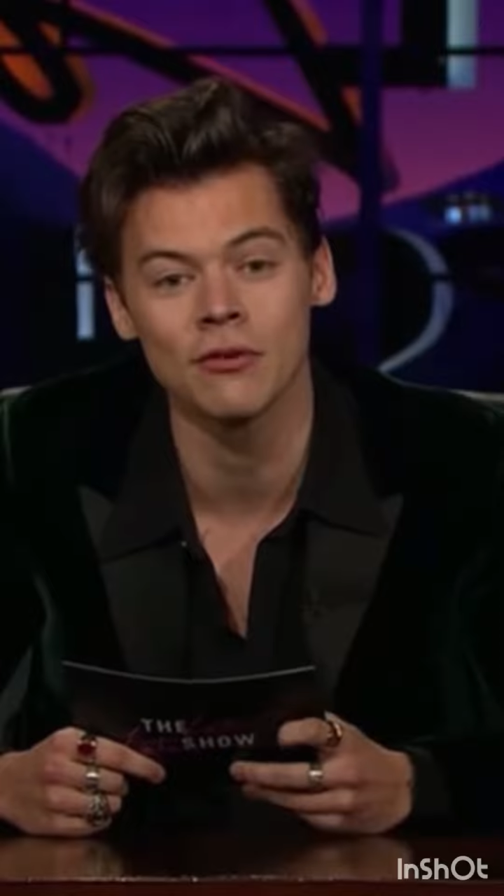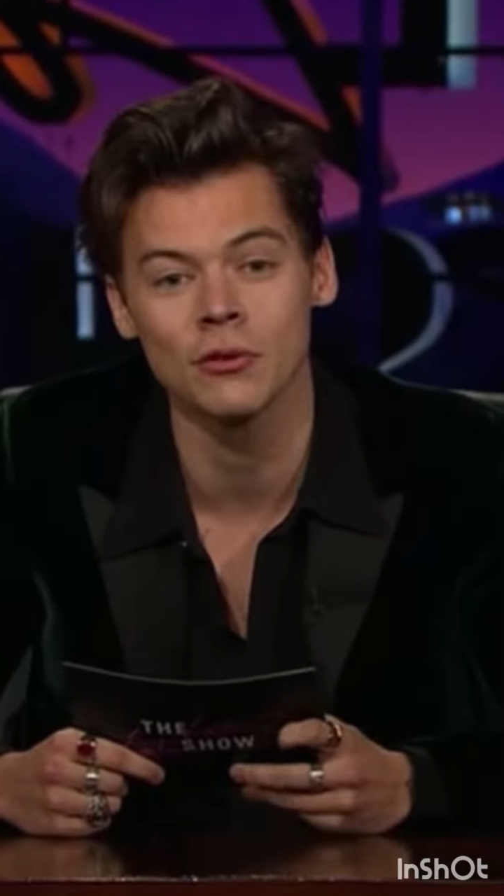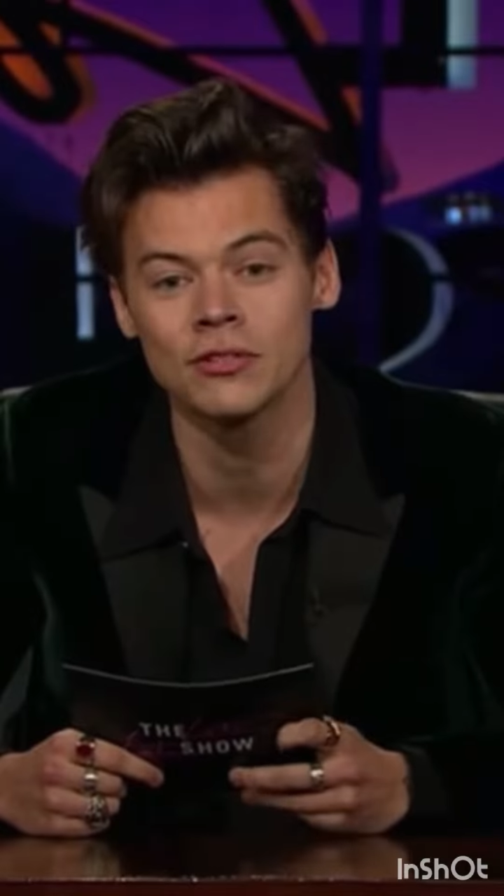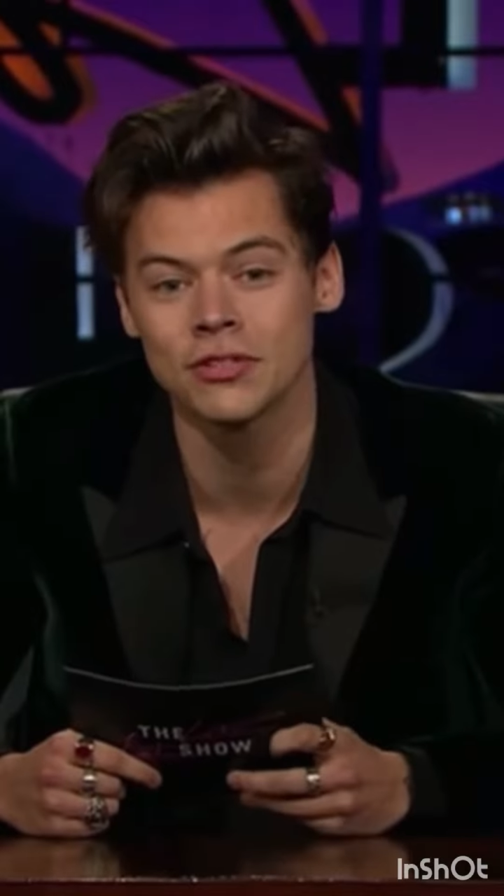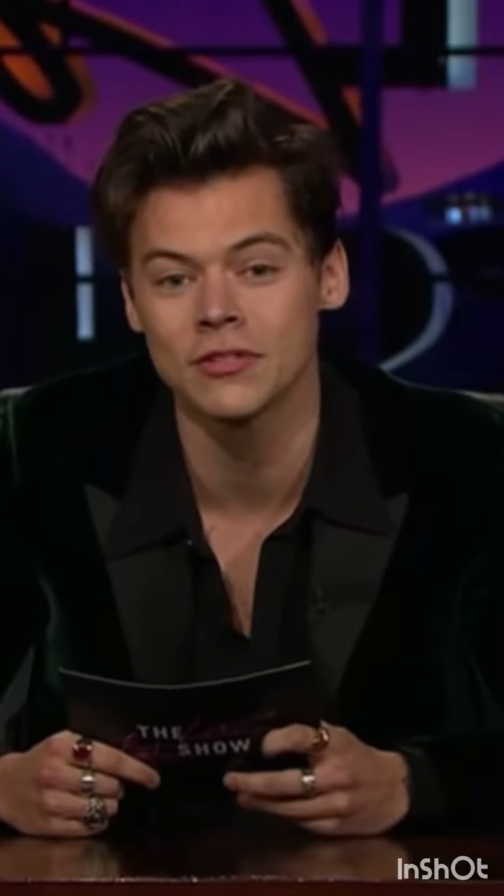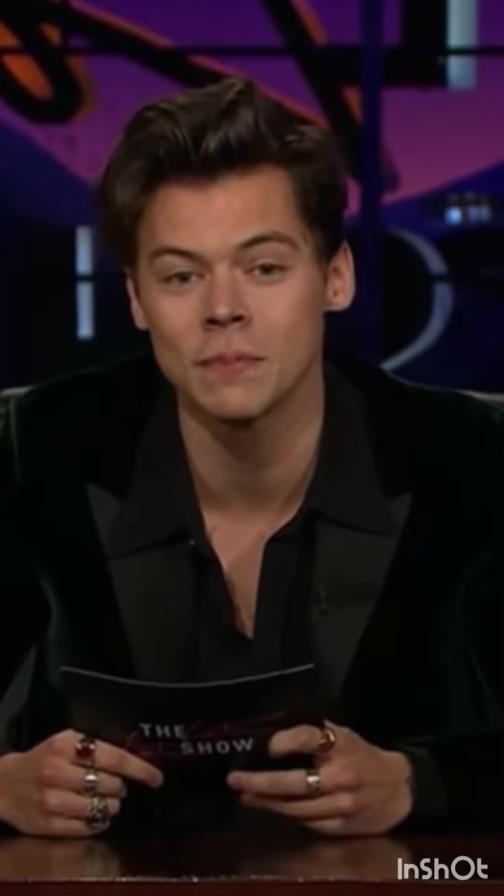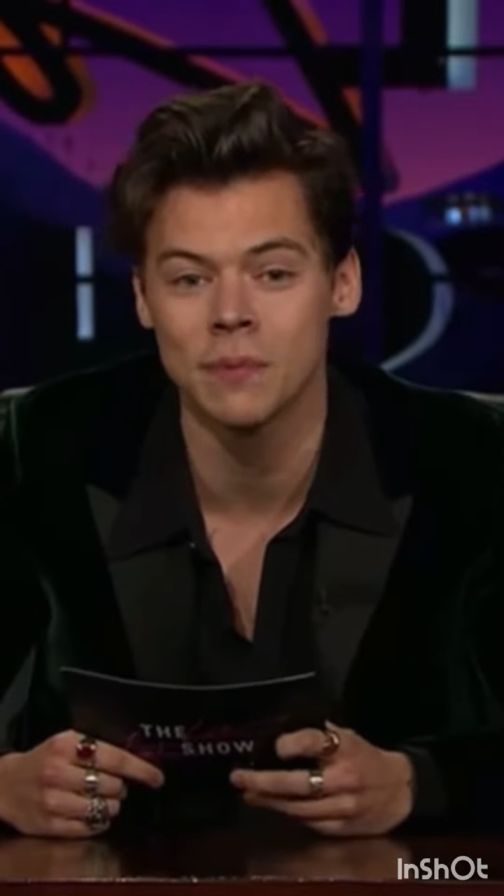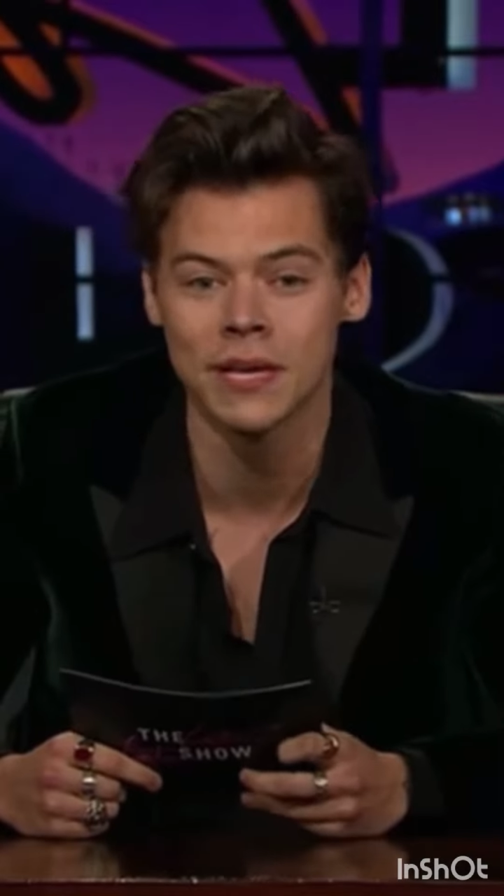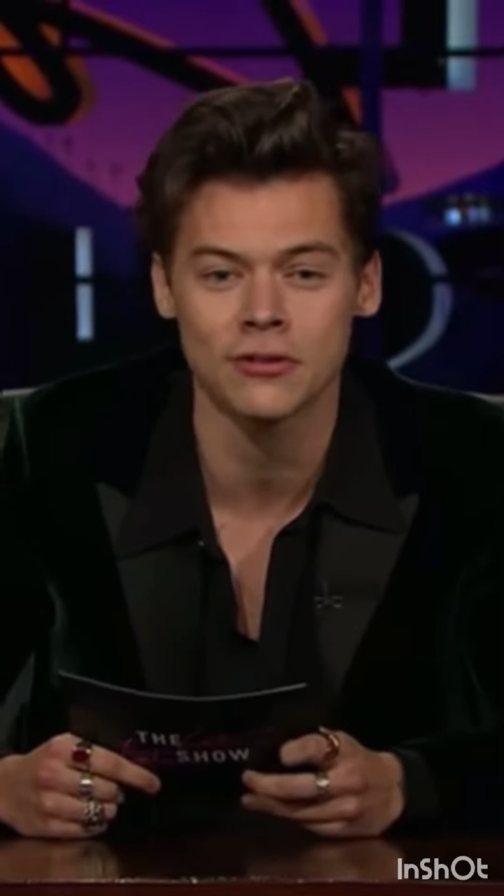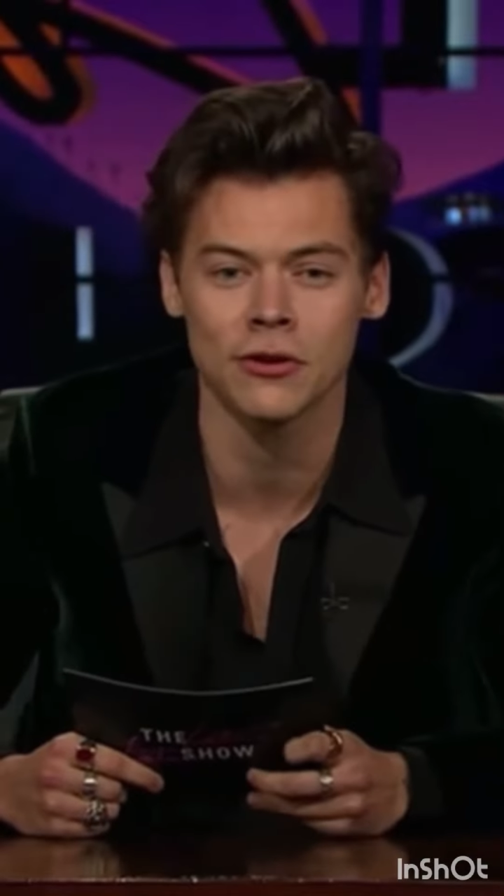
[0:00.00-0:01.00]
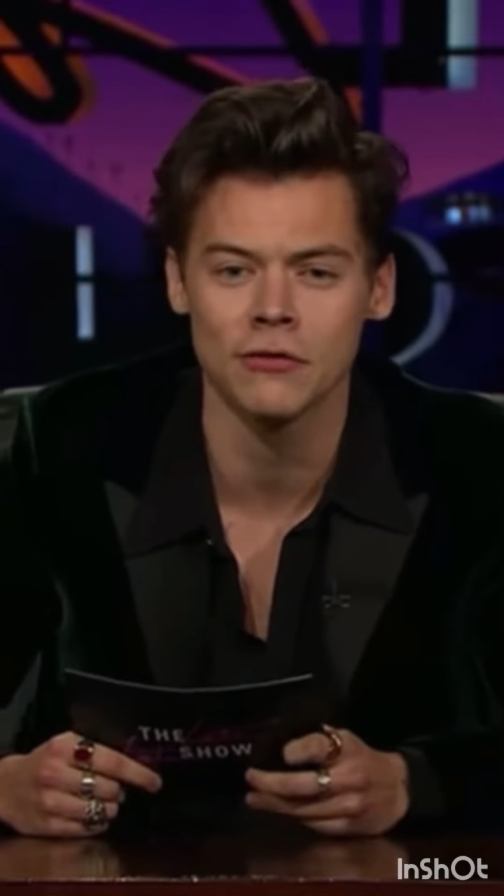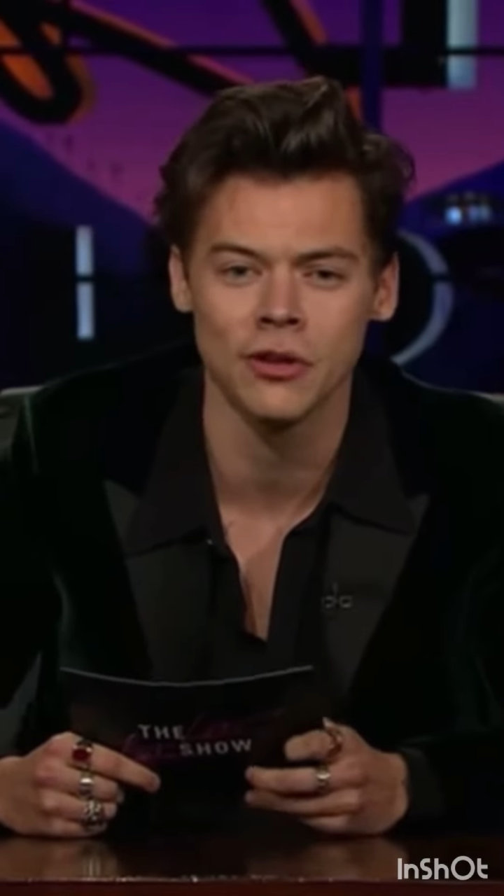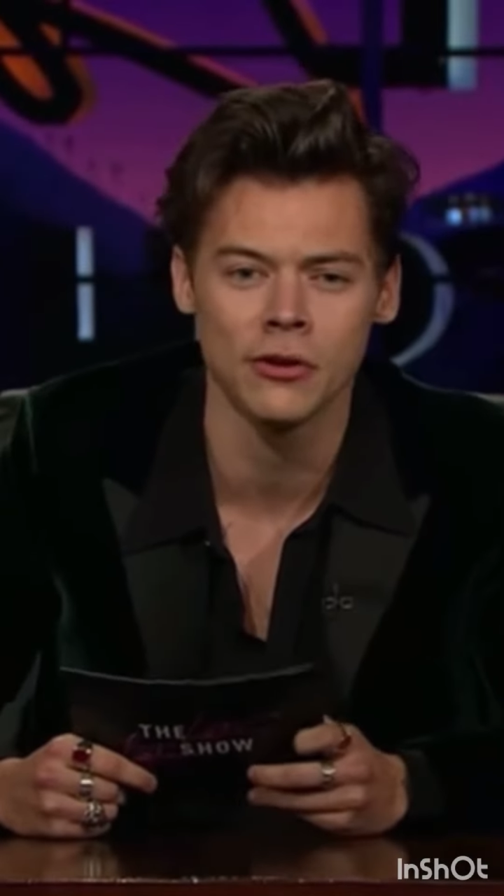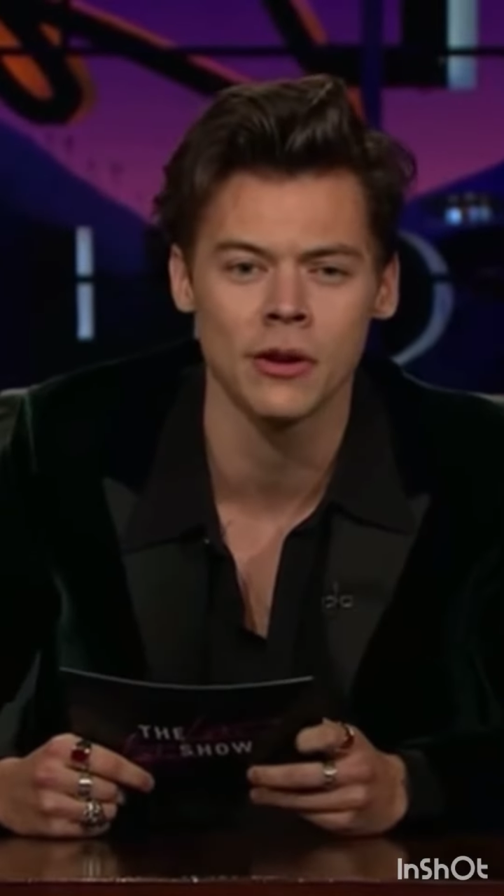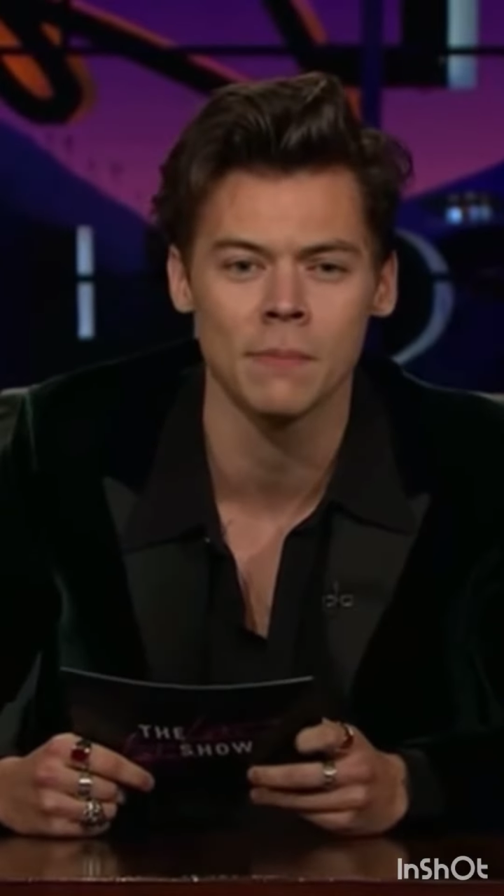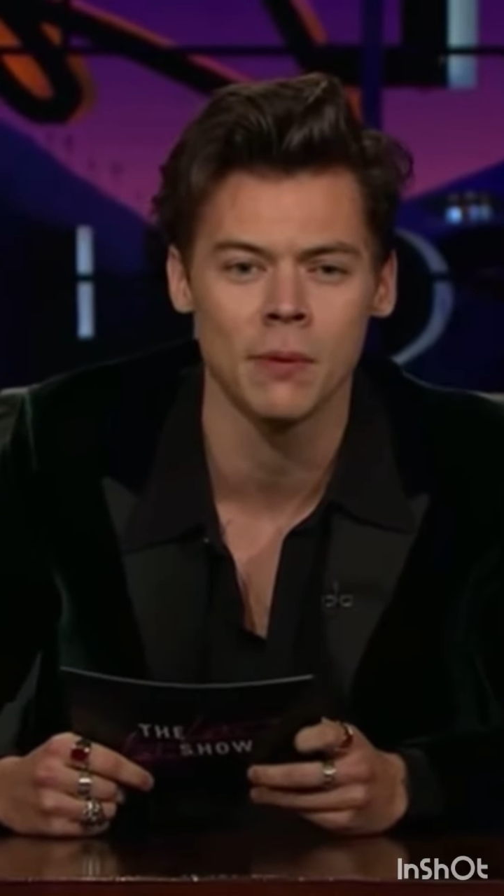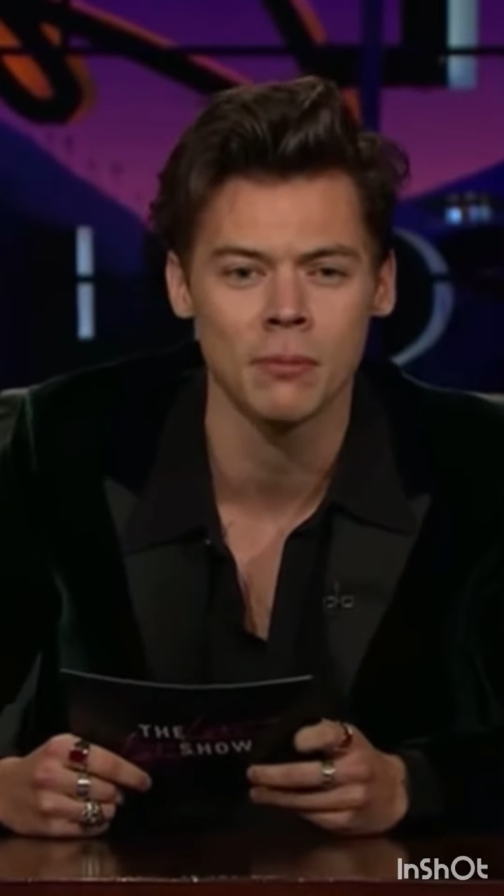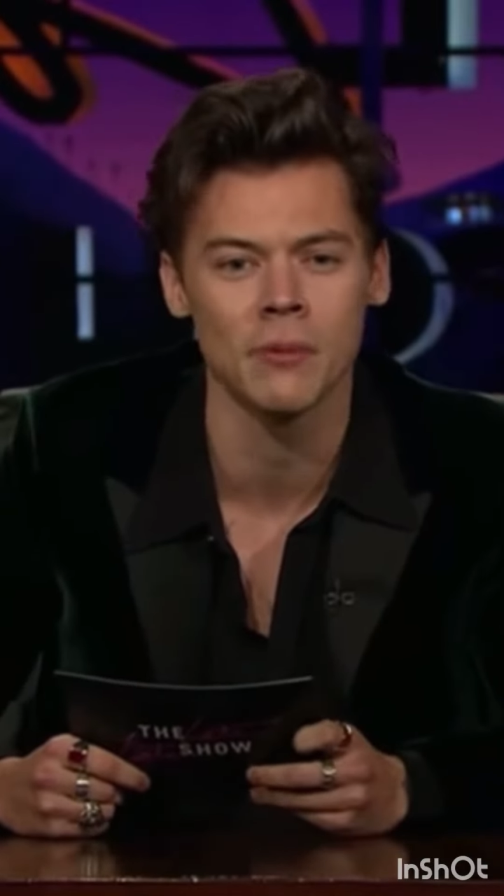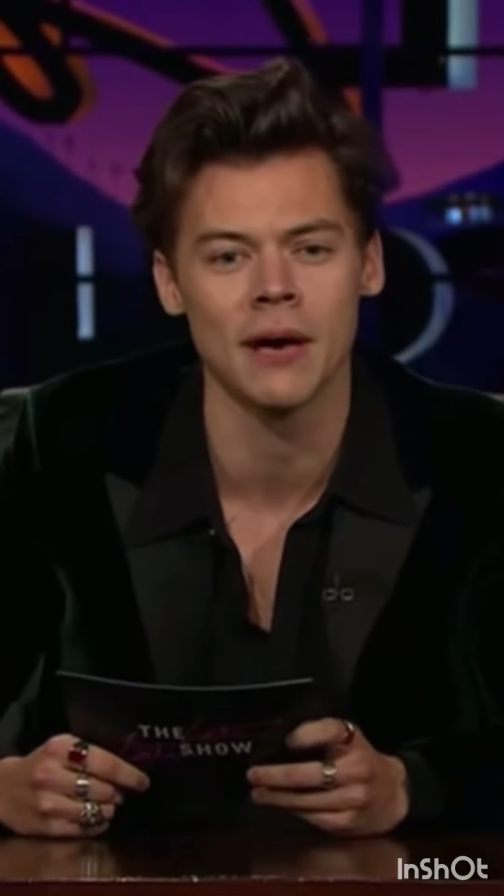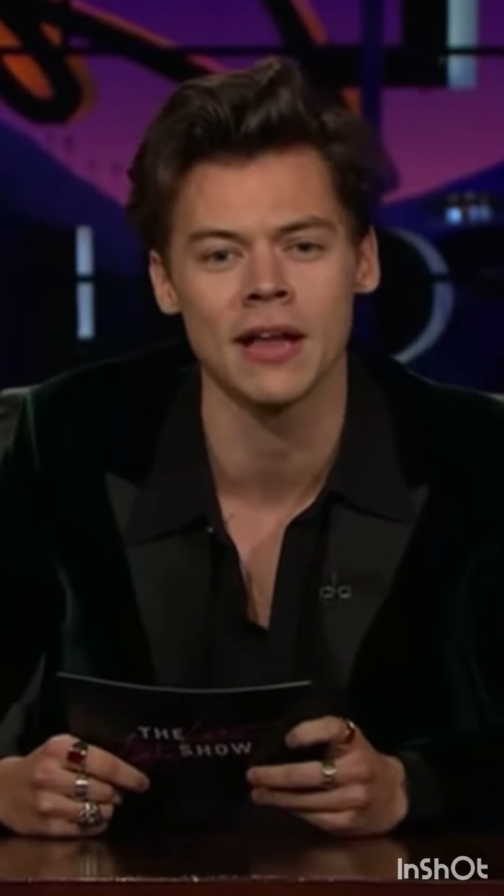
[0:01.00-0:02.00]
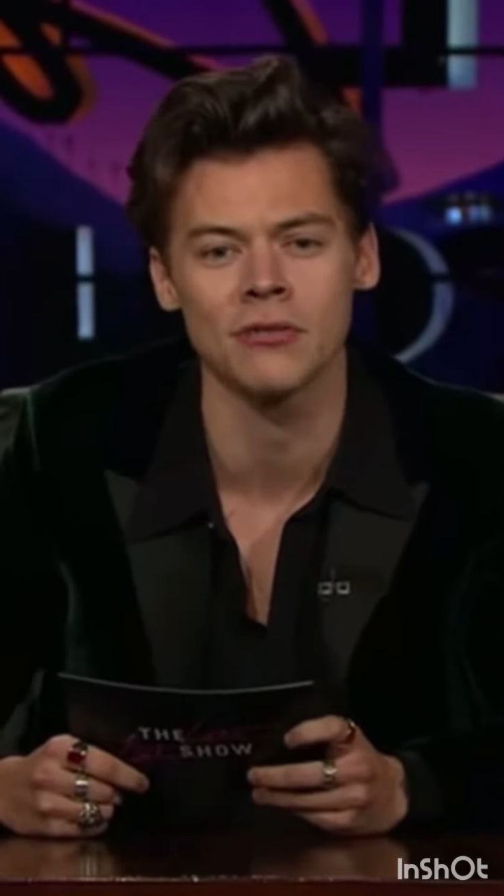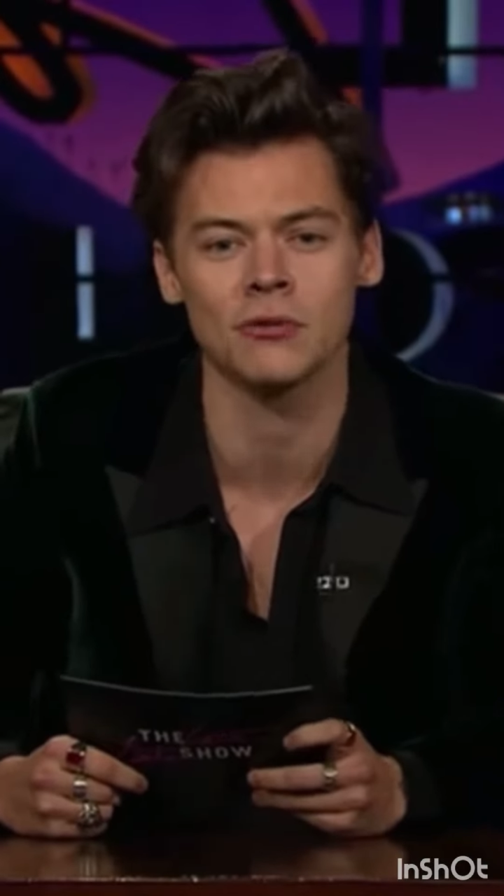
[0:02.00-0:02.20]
with just a picture of you in a bubble bath,